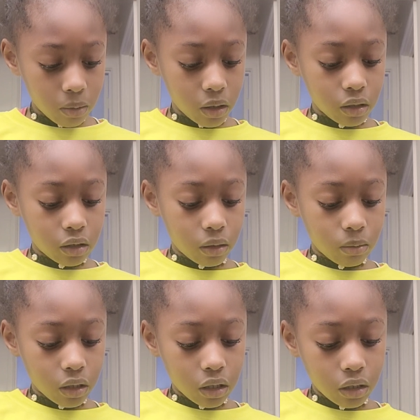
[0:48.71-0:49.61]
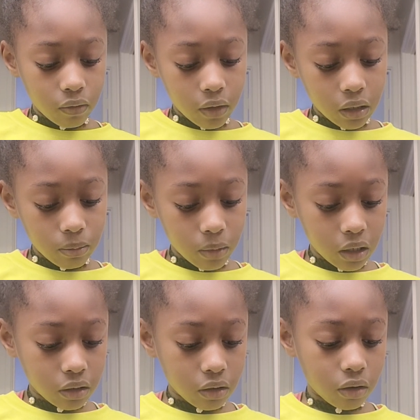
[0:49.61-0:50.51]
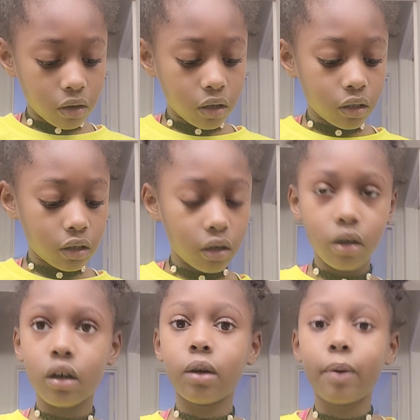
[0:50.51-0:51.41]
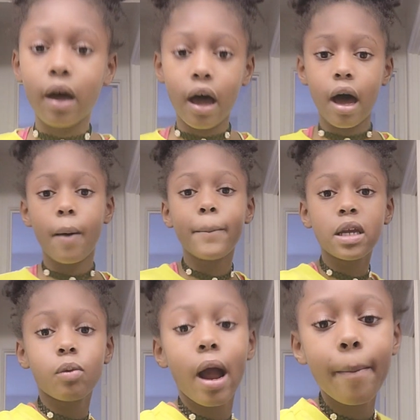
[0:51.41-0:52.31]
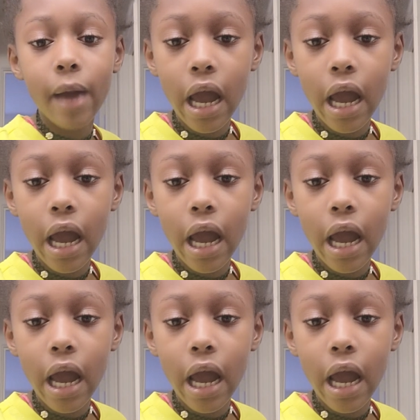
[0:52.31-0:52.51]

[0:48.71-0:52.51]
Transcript: Put some of this face mask on. Hold up, I'll be right